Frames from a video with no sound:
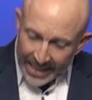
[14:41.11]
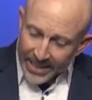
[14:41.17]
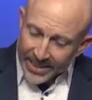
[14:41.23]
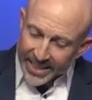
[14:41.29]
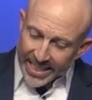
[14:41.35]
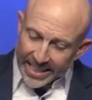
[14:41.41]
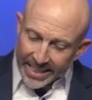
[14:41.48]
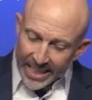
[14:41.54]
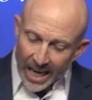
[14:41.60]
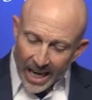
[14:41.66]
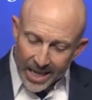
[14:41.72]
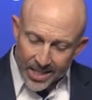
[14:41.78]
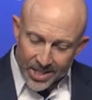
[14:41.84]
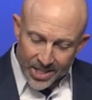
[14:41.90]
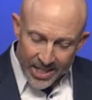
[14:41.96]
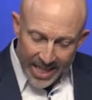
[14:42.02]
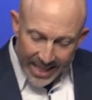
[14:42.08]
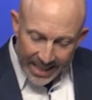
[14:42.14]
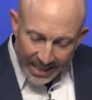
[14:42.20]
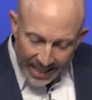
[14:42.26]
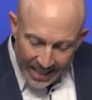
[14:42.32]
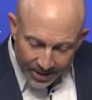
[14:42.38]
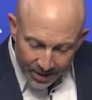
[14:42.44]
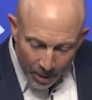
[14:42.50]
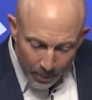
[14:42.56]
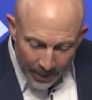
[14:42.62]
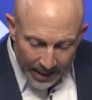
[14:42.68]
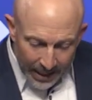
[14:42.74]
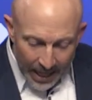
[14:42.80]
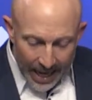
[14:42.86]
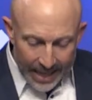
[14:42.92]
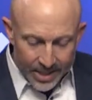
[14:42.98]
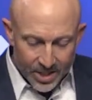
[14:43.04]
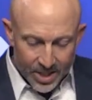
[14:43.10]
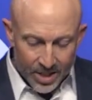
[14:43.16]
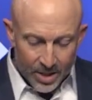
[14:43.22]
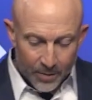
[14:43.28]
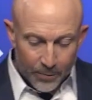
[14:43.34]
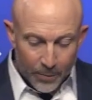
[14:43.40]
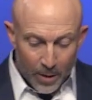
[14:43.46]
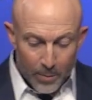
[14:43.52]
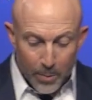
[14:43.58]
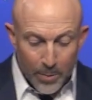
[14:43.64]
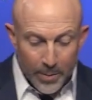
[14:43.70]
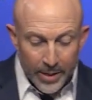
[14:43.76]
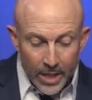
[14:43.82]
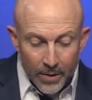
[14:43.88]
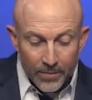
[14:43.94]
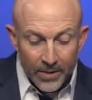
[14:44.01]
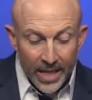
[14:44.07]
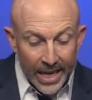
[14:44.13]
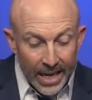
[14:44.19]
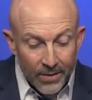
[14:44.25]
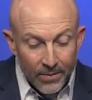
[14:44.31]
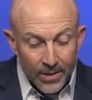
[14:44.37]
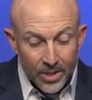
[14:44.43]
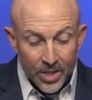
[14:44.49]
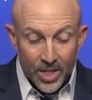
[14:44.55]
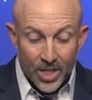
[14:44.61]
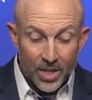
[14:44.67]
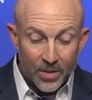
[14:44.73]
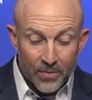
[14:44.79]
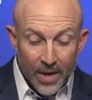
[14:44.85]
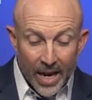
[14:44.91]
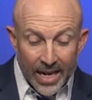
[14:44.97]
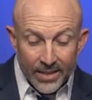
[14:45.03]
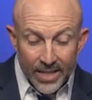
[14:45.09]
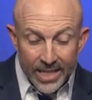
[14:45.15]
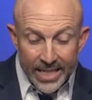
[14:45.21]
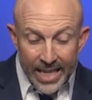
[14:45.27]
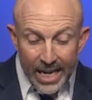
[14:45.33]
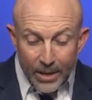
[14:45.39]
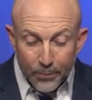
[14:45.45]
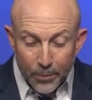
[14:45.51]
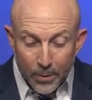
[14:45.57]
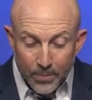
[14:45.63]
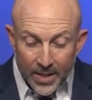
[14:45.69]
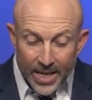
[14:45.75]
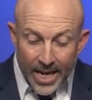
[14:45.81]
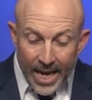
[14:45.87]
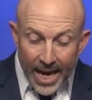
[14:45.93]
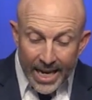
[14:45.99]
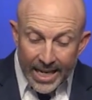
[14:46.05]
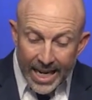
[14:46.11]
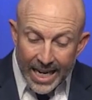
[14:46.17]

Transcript: Then God said, Let there be lights in the firmament of the heavens to divide the day from the night,